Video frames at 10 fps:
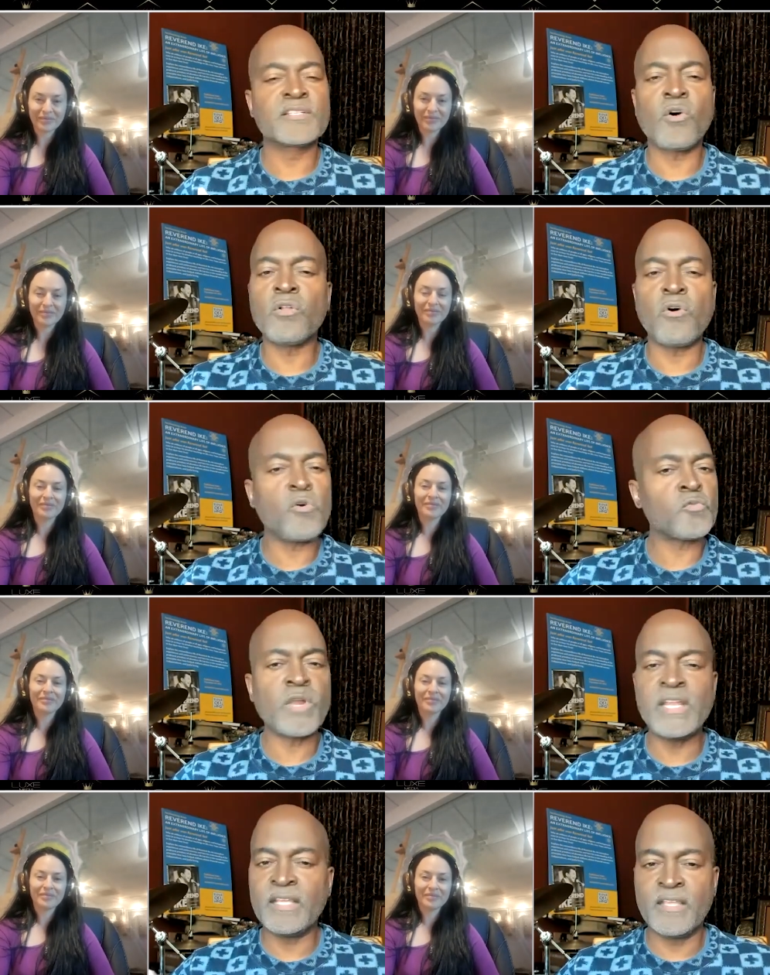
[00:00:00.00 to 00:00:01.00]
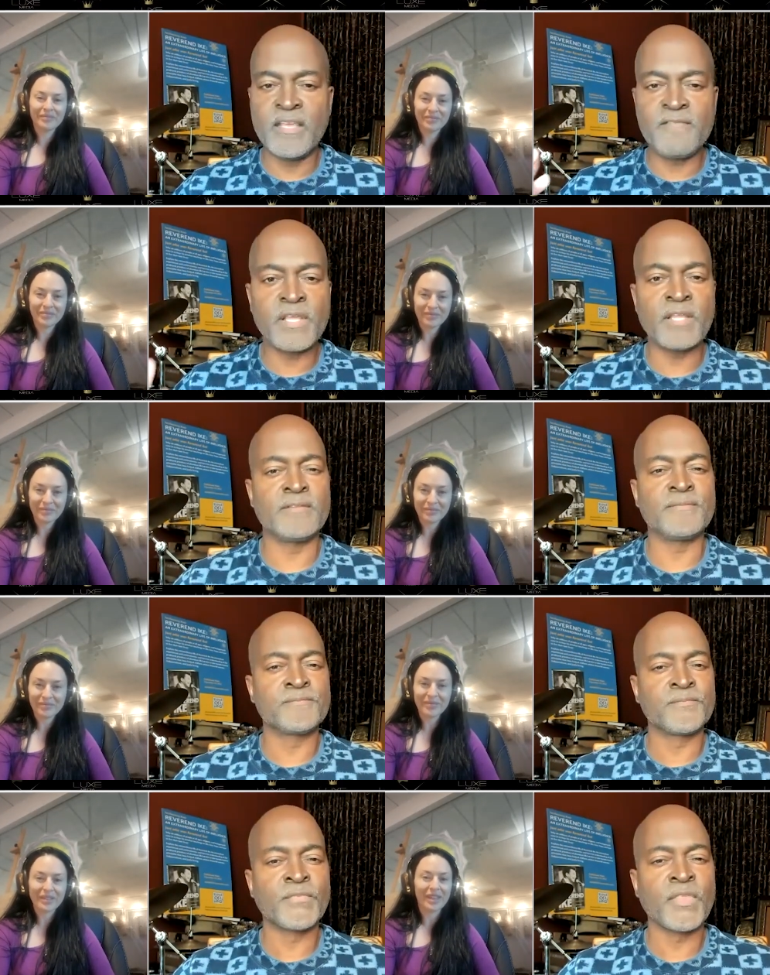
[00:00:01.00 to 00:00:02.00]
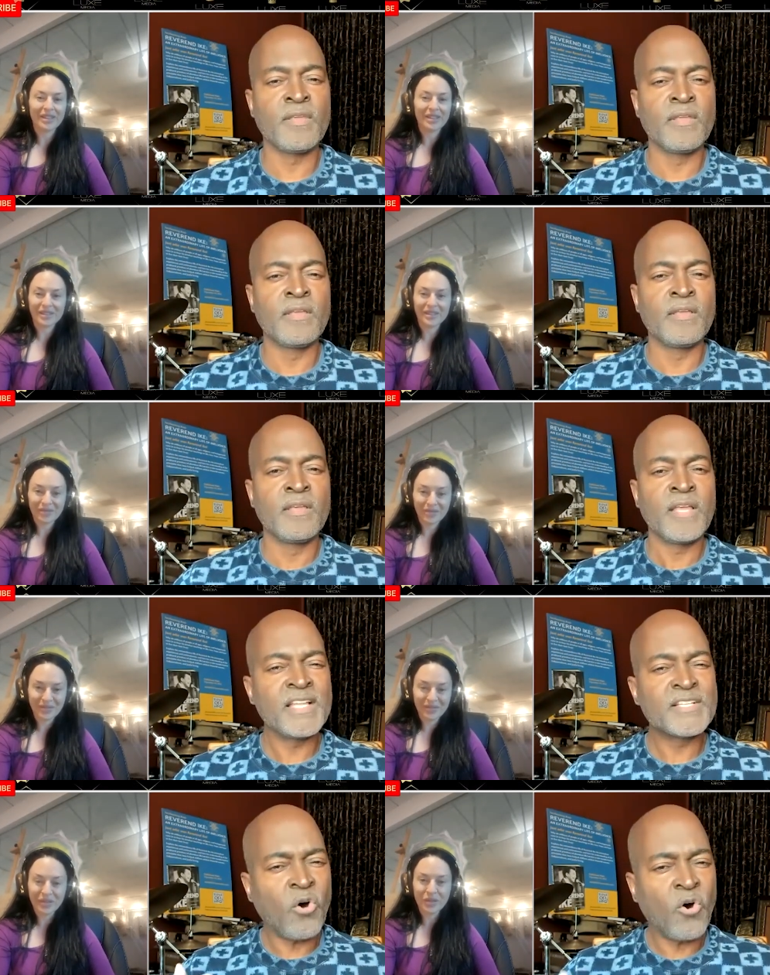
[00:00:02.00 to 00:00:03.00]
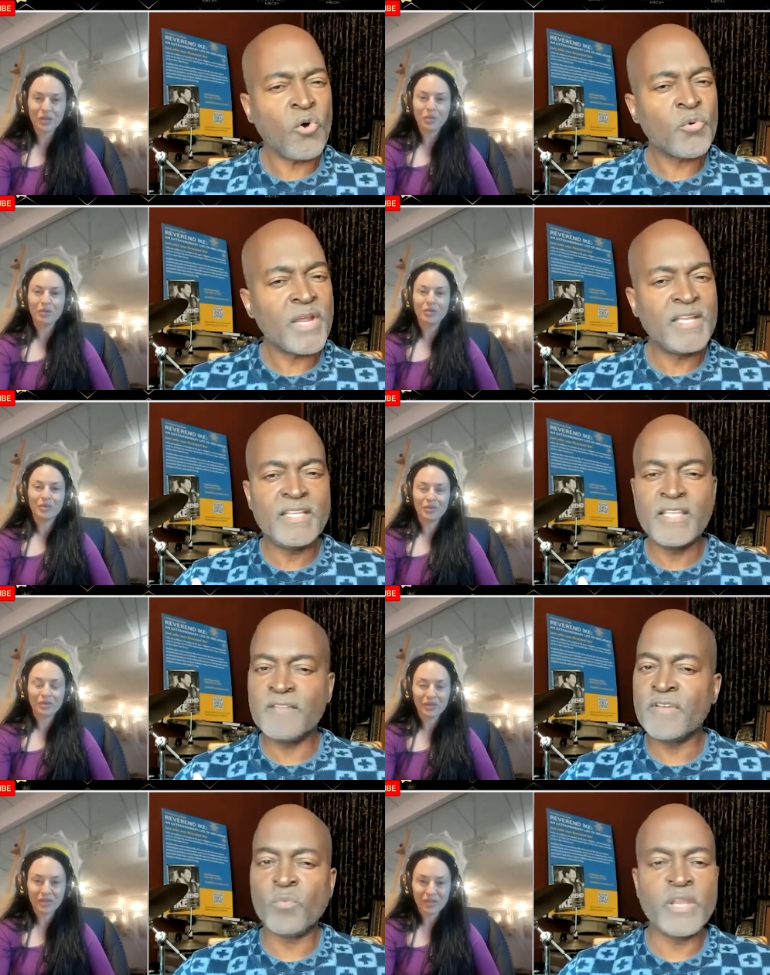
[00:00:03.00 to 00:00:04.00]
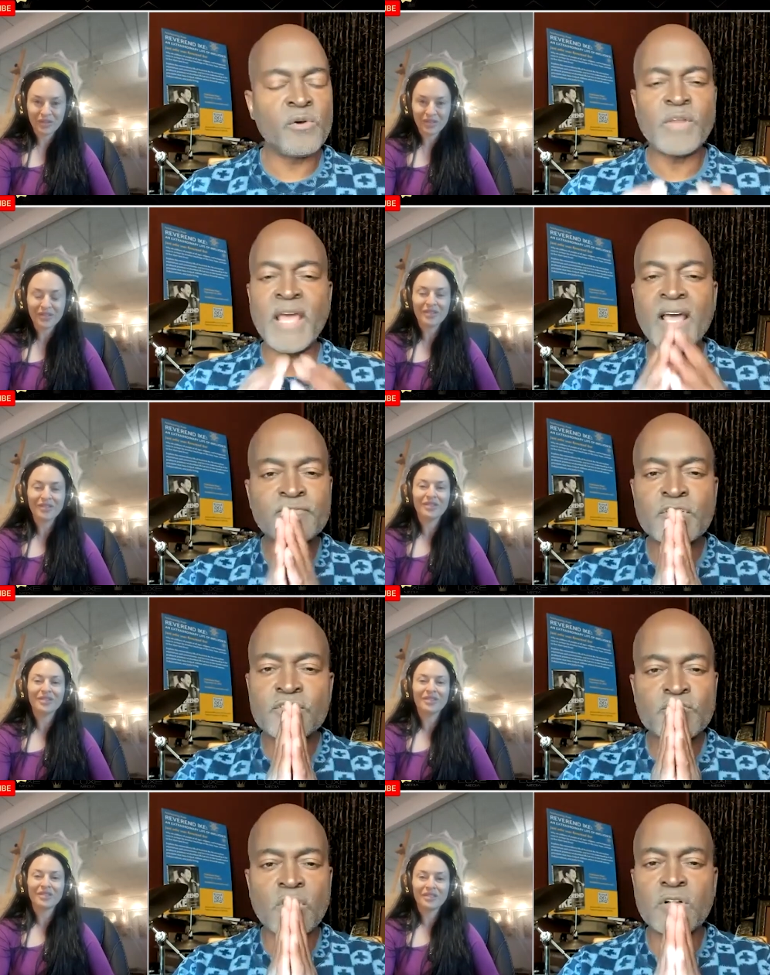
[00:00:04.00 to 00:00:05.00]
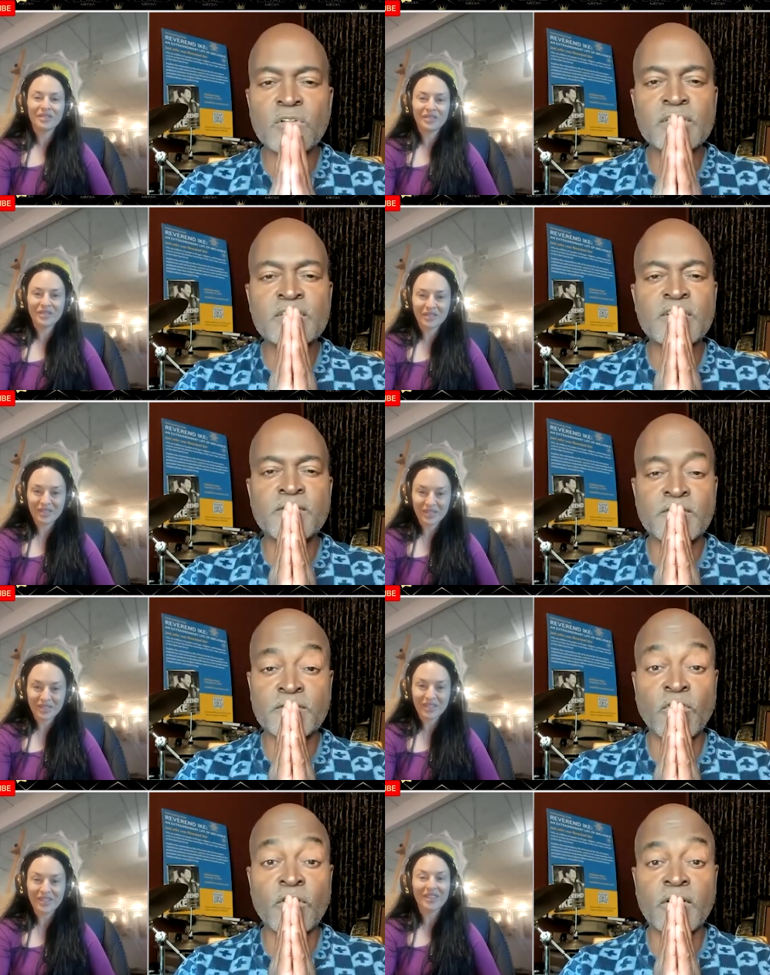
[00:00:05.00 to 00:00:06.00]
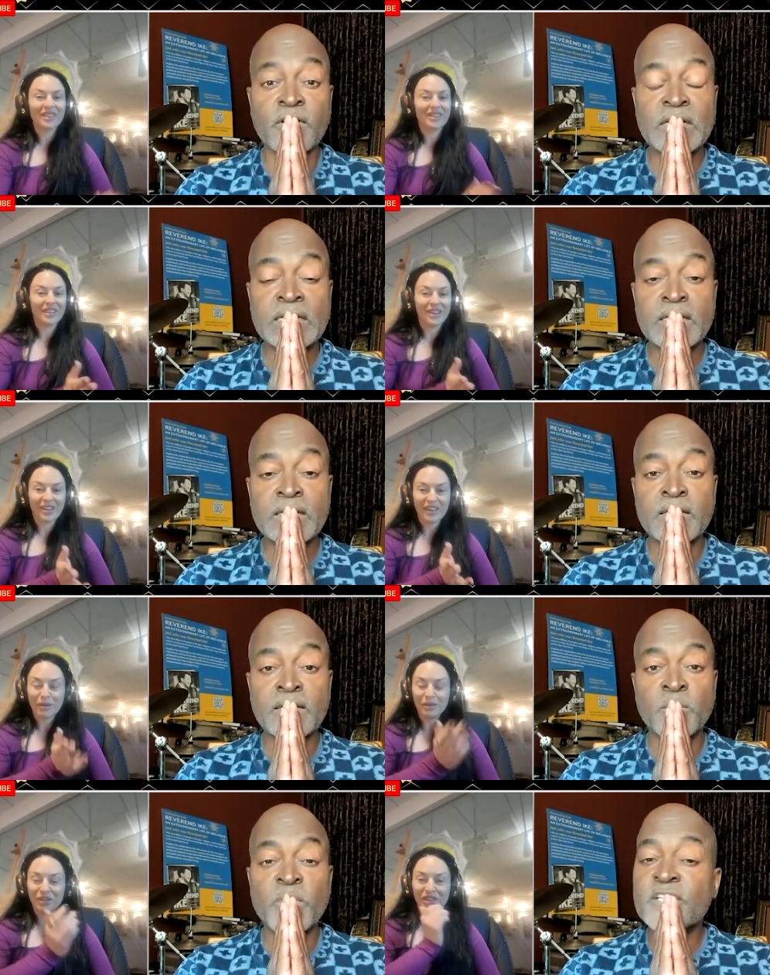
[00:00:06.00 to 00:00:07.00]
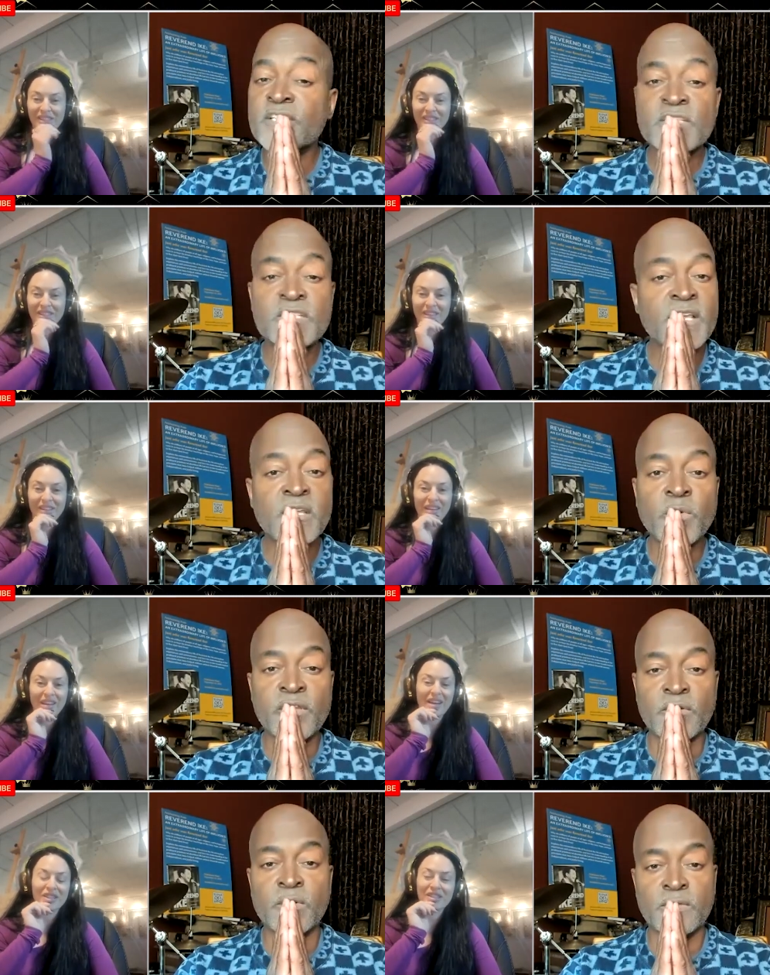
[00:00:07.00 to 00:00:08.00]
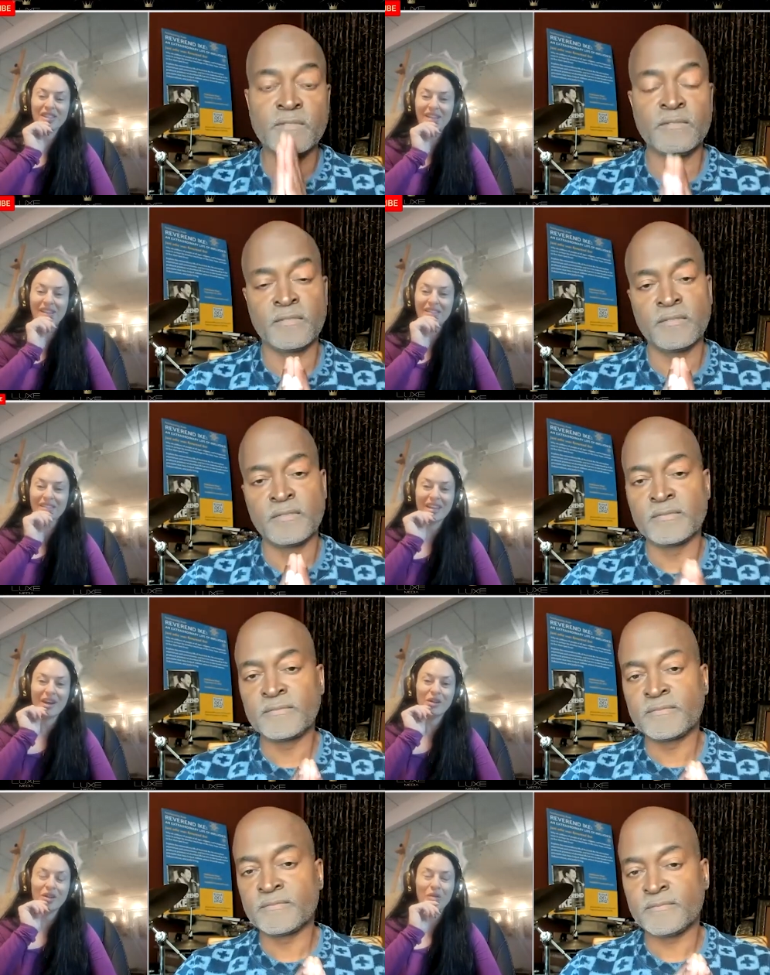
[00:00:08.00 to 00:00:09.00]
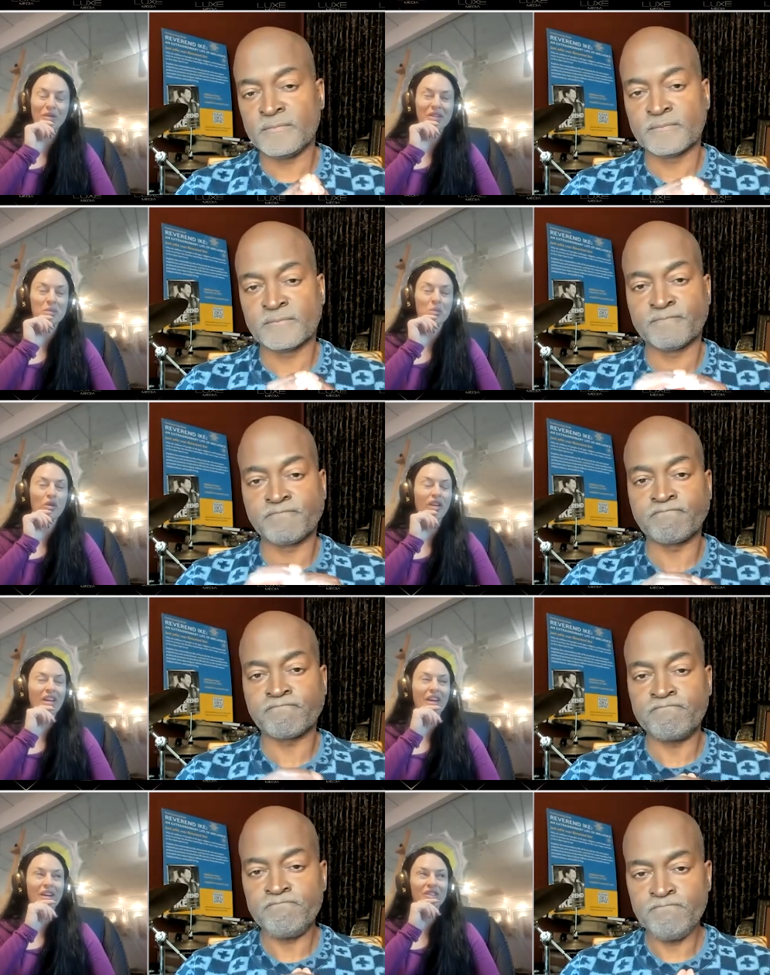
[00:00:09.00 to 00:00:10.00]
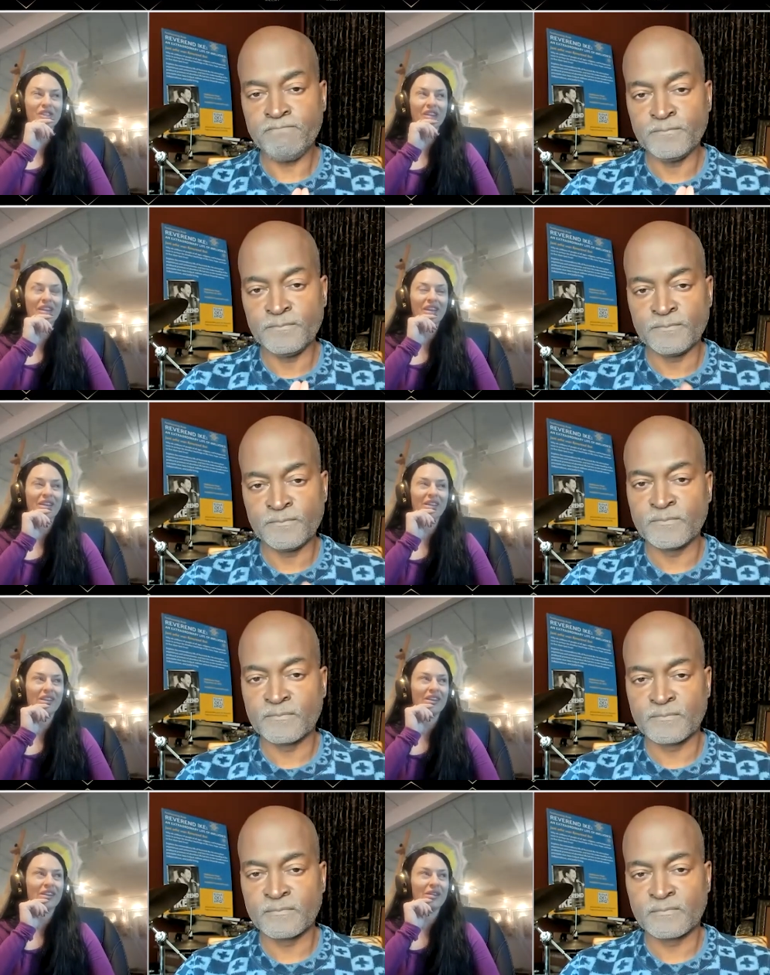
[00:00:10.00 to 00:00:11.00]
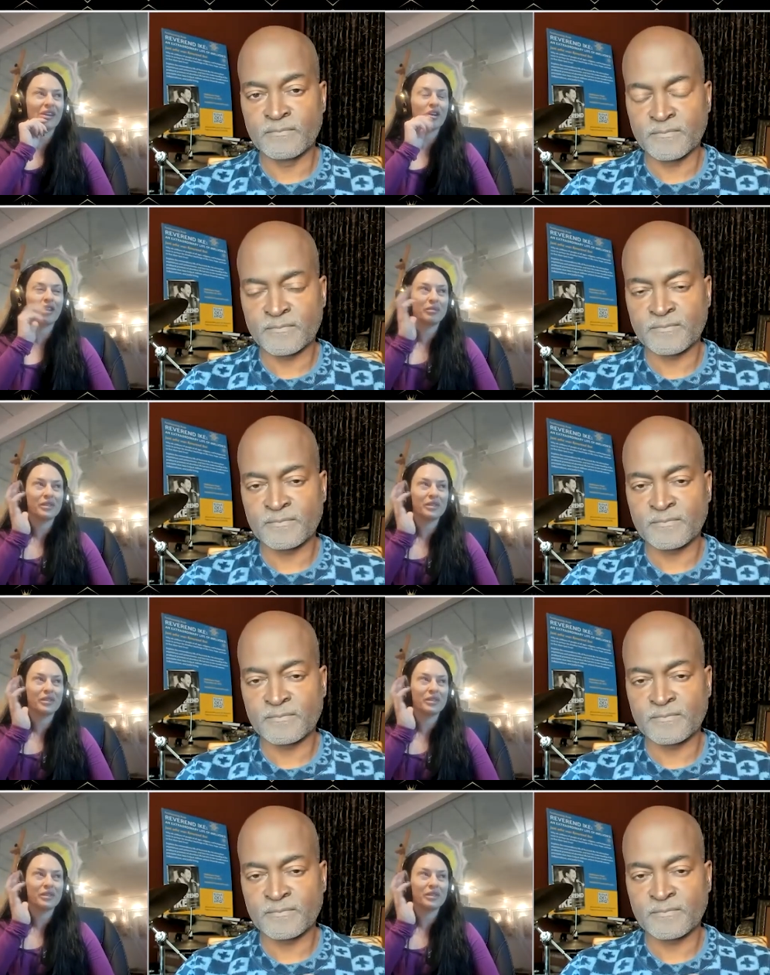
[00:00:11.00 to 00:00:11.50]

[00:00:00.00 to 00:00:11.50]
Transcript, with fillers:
Speaker 1: all already given. Yes. It's already given. We don't have to struggle and suffer for
Speaker 2: it. I was just, I just had a download this morning, actually. Like, uh, I call them